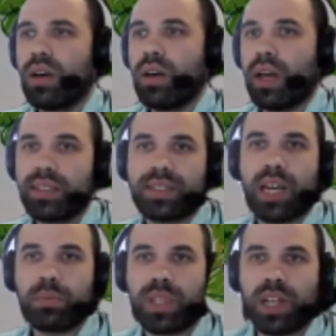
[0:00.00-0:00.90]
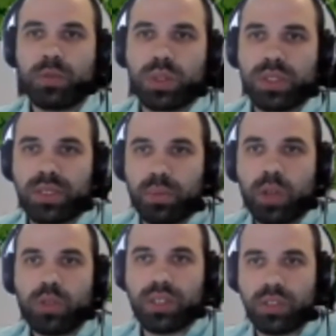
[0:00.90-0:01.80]
And sometimes, which is the
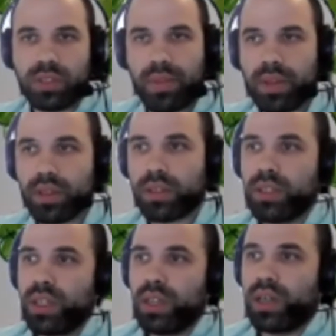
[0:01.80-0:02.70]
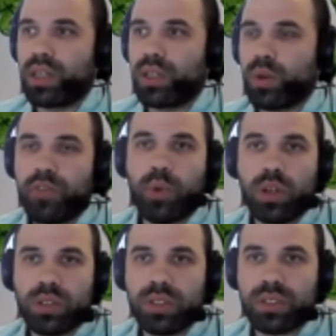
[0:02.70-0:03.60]
most dangerous thing, you have
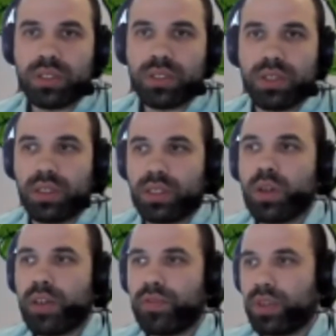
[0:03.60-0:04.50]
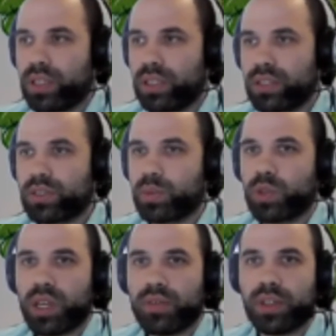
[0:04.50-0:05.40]
pointers, you have
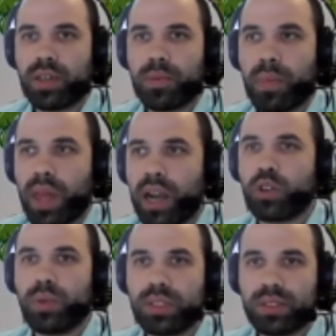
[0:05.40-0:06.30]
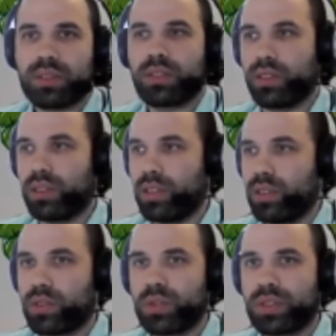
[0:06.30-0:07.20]
arguments
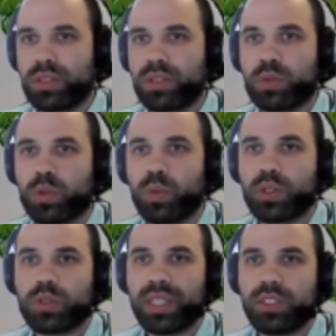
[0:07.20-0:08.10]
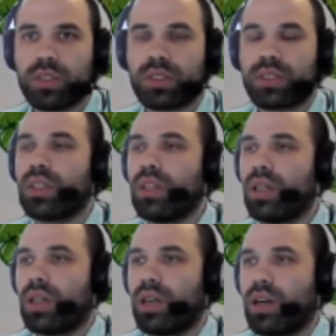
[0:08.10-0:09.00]
to Windows messages,
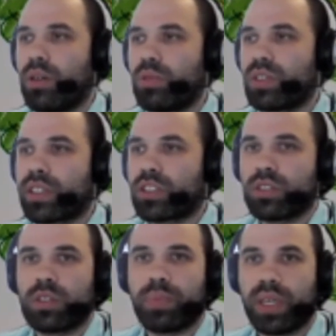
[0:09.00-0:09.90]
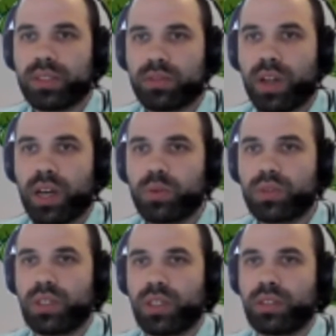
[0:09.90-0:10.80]
which are actually passed
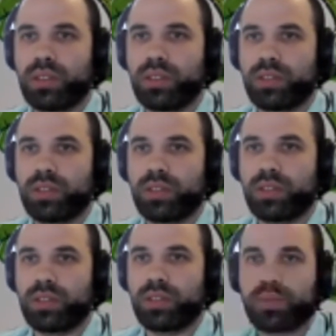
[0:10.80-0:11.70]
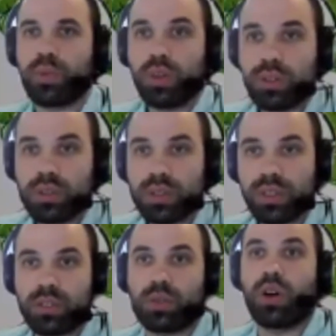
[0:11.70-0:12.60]
around and are treated as
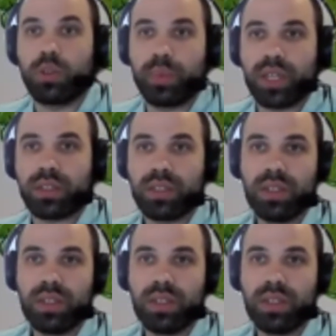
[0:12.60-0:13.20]
pointers to callbacks